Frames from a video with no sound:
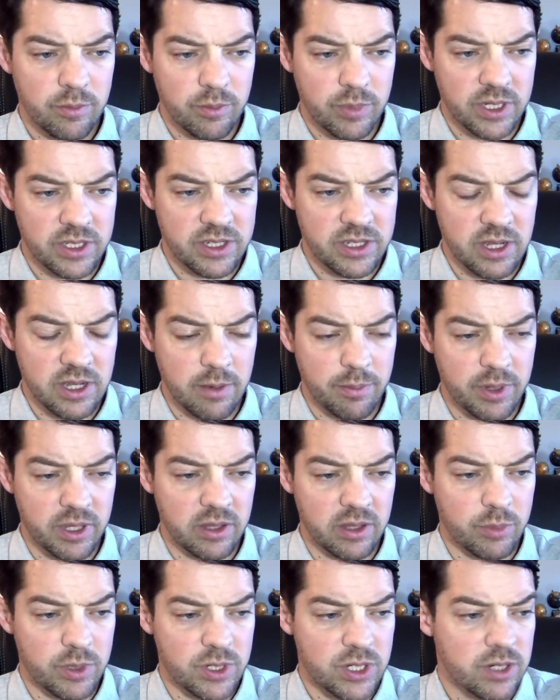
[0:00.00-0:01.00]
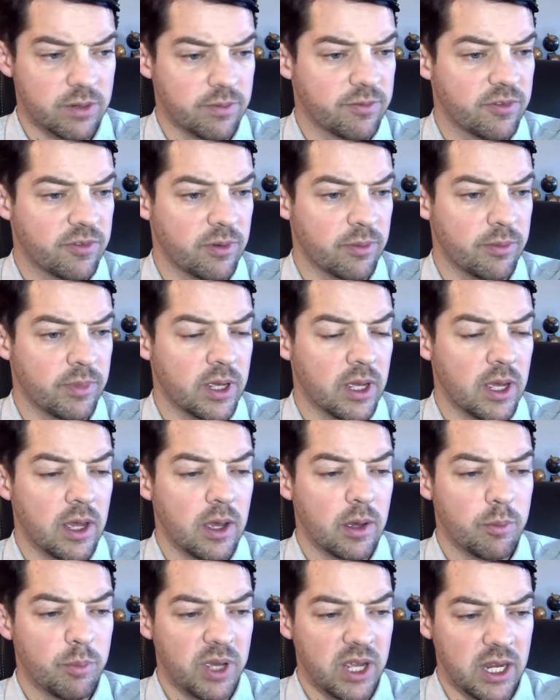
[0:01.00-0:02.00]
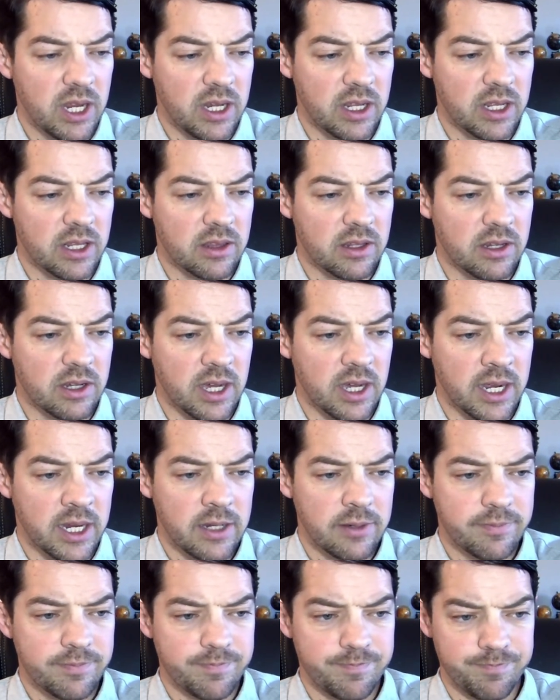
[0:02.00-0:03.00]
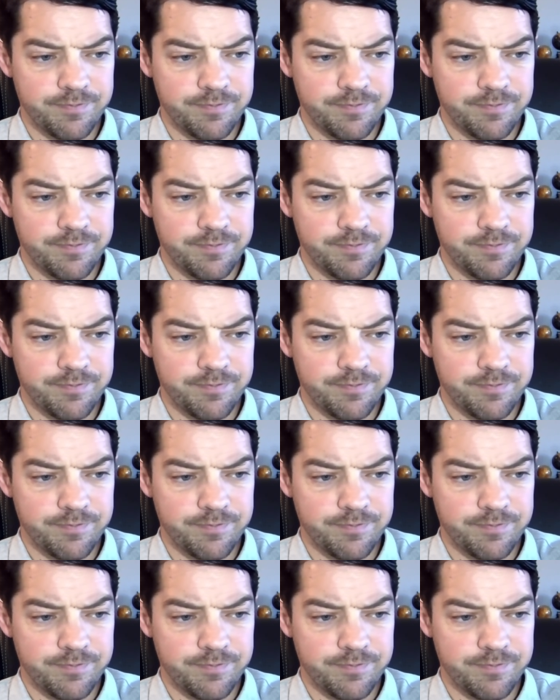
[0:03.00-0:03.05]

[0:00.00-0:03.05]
but stopping the bishop from pinning the knight.